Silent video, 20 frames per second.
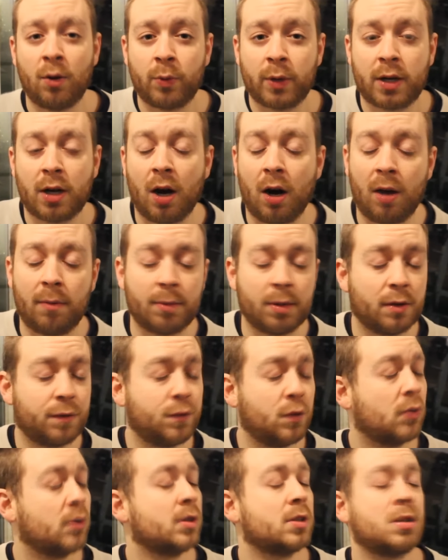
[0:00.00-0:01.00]
We can't be
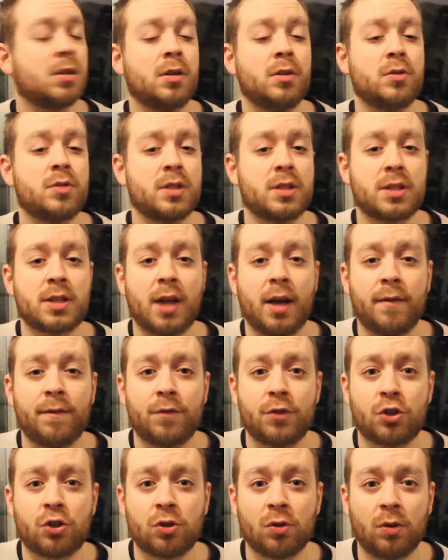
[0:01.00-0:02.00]
affording to lose this game
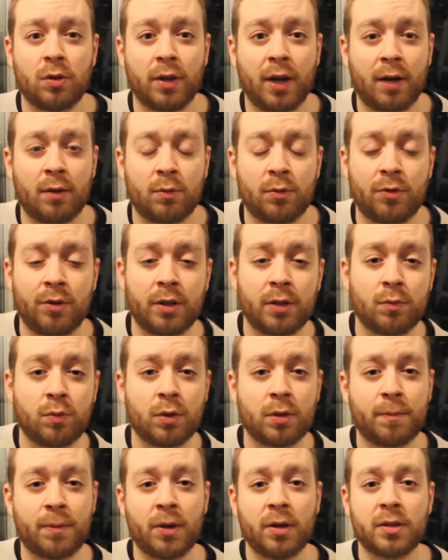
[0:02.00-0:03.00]
for sure. That really
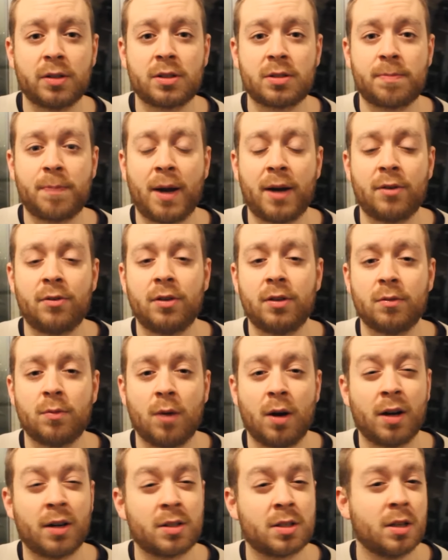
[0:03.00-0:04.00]
would put a spanner in the
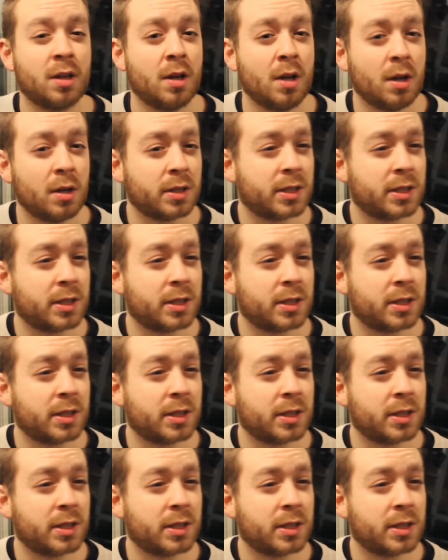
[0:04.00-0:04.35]
works.